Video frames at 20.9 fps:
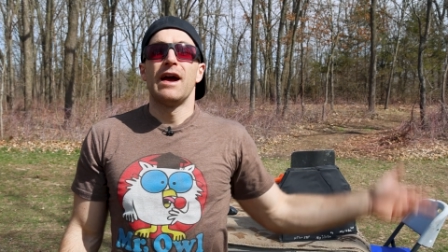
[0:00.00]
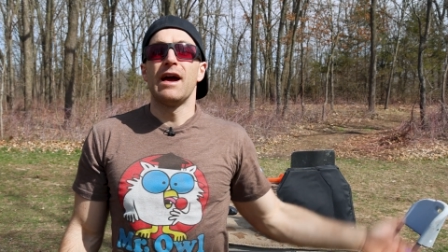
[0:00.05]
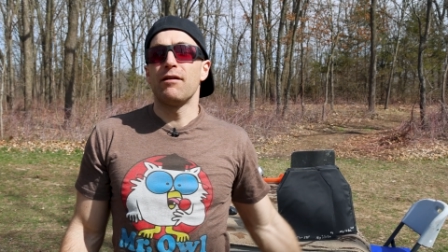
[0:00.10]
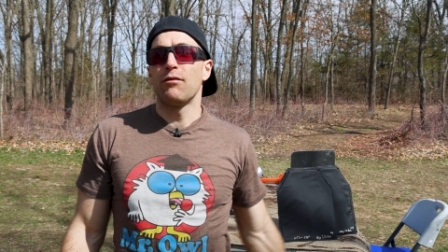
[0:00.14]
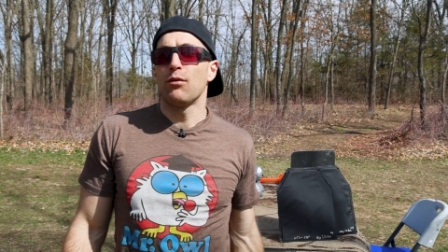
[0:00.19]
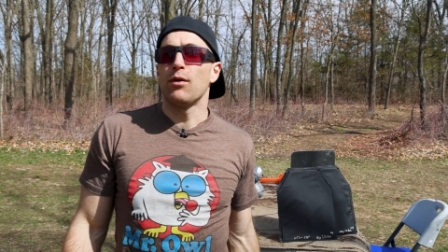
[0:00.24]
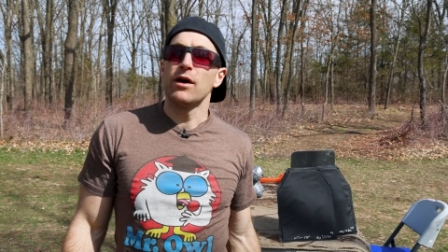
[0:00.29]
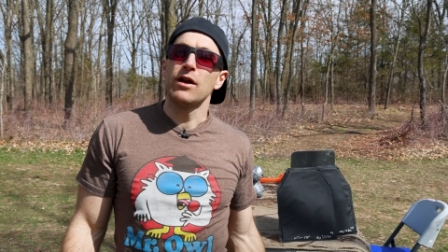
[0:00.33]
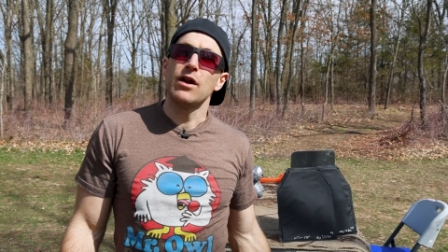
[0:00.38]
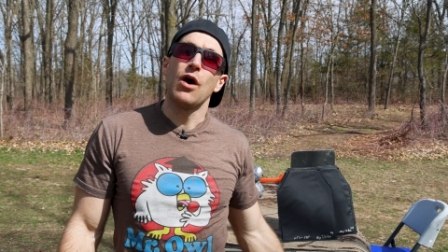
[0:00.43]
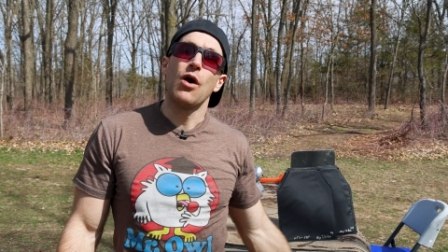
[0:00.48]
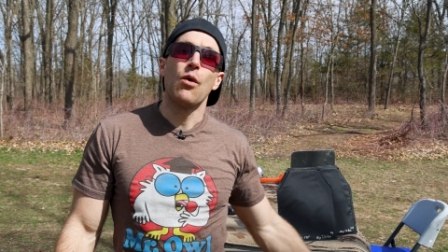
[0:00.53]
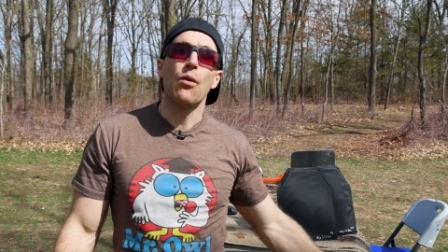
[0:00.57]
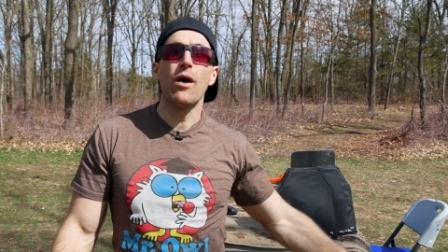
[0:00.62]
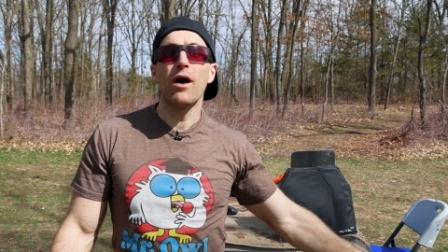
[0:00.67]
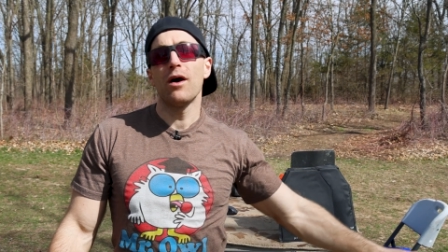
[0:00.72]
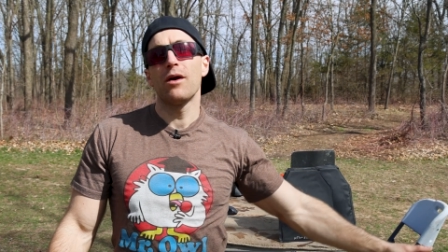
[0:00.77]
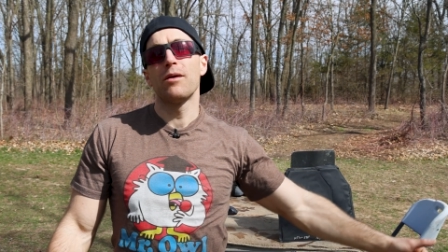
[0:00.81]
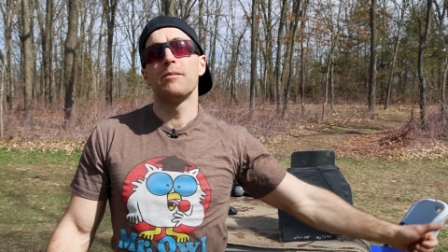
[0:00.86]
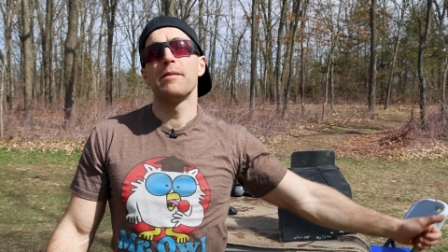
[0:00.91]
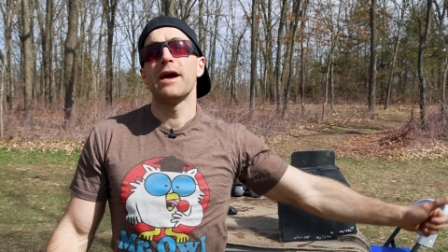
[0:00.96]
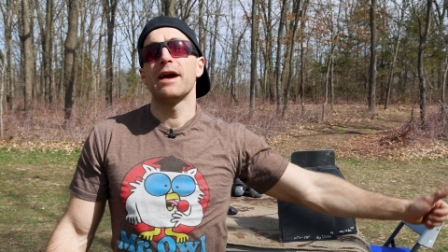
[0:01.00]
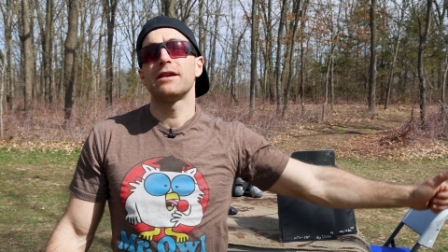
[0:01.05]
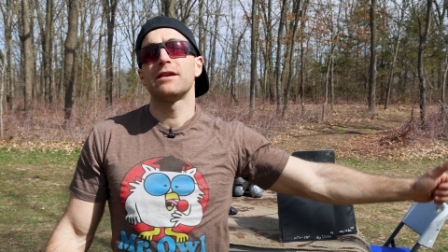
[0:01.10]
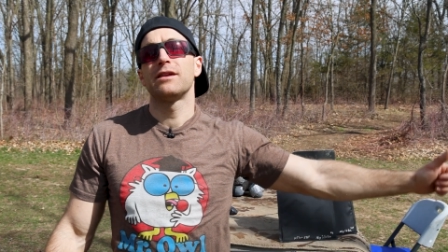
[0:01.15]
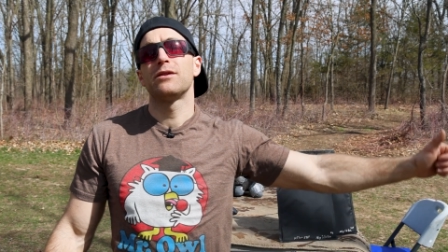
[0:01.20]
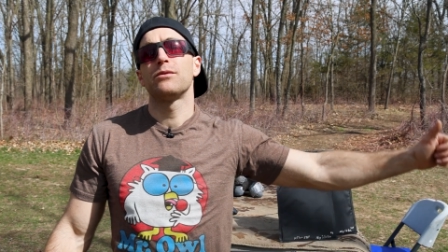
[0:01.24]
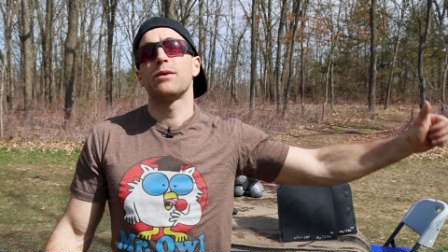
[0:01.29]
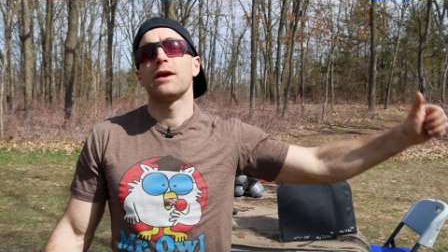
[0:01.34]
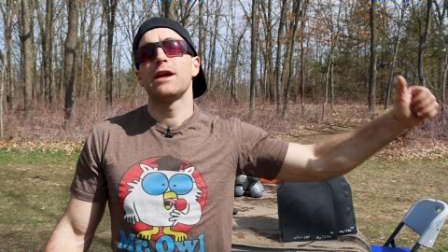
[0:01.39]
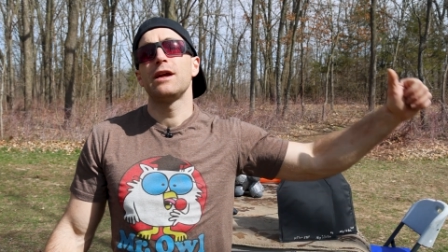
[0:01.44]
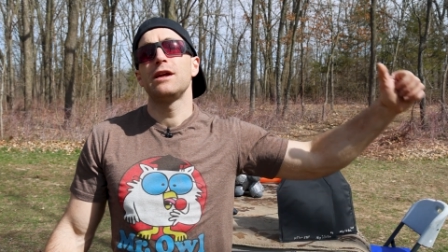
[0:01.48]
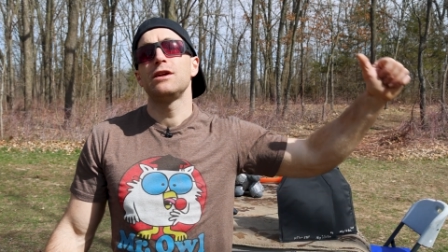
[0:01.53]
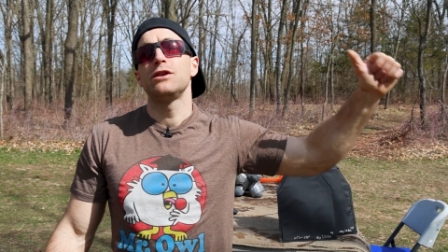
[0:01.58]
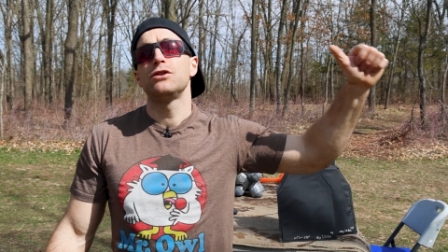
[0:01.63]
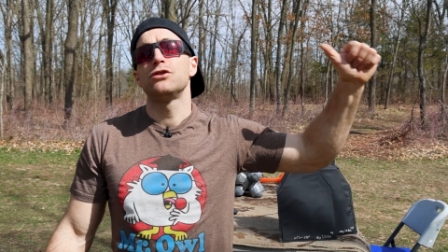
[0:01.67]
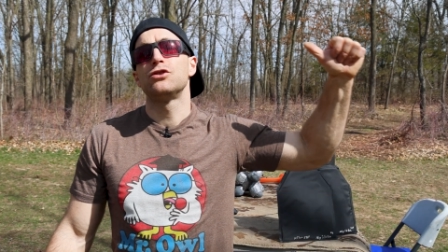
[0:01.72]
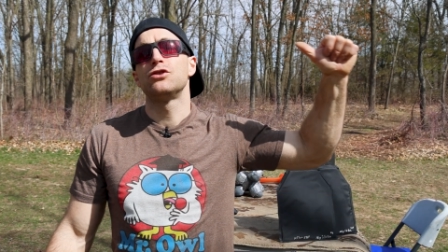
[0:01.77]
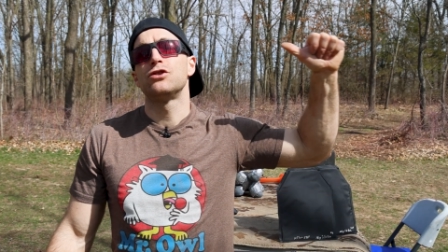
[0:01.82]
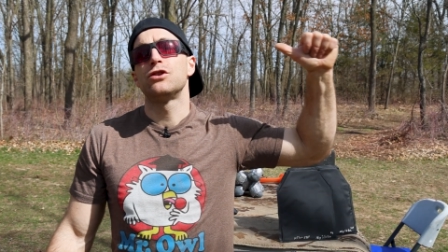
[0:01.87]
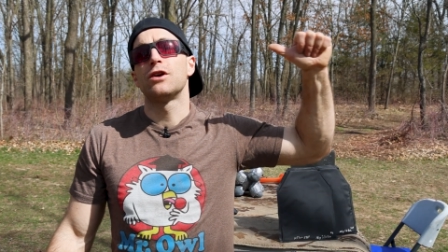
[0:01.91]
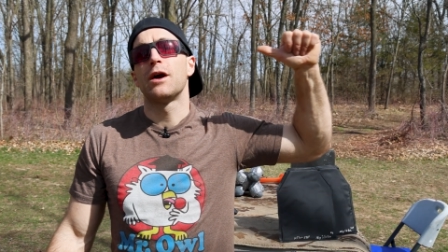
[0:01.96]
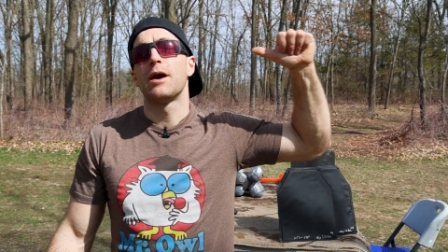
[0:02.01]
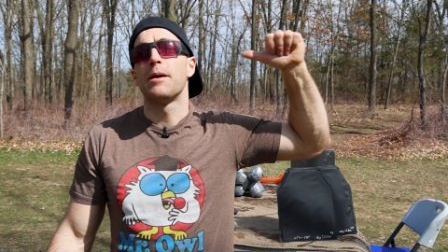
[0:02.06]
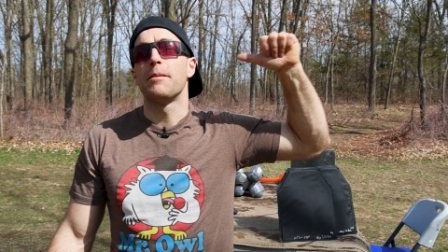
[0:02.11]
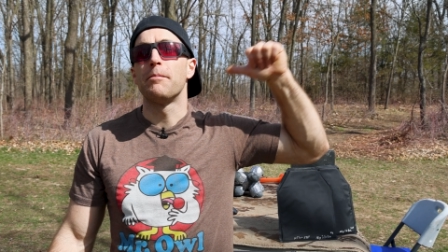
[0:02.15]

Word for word: everyone, welcome back to the range.